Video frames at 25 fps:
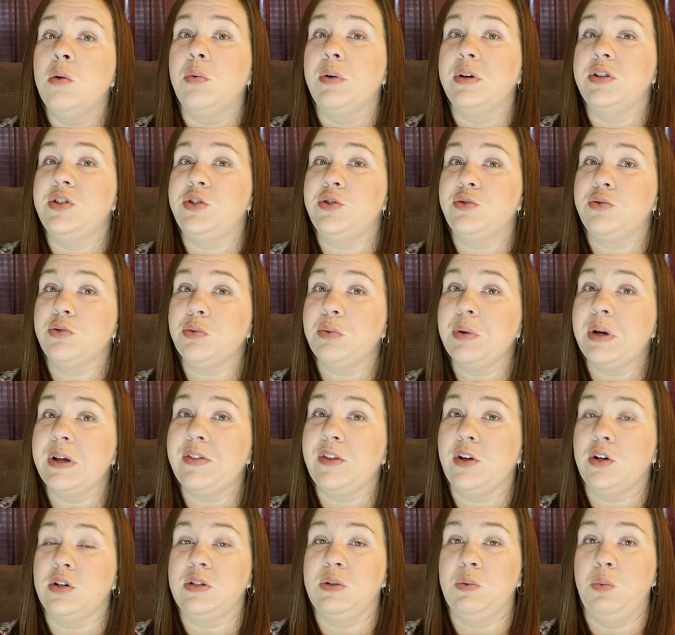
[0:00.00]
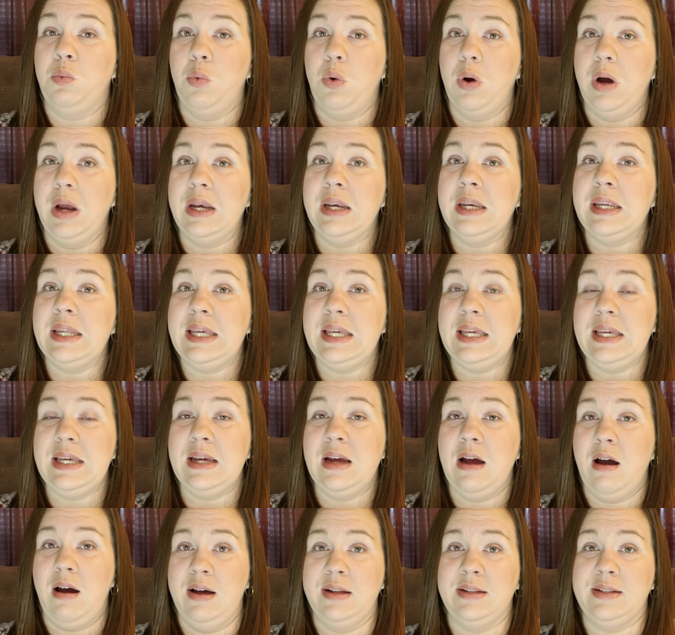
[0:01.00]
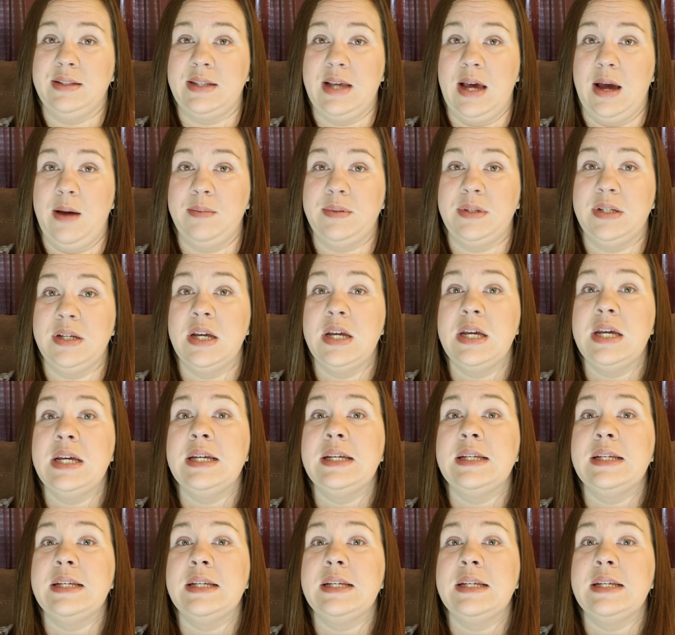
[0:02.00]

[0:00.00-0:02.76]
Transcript: with strewing, there's one key concept,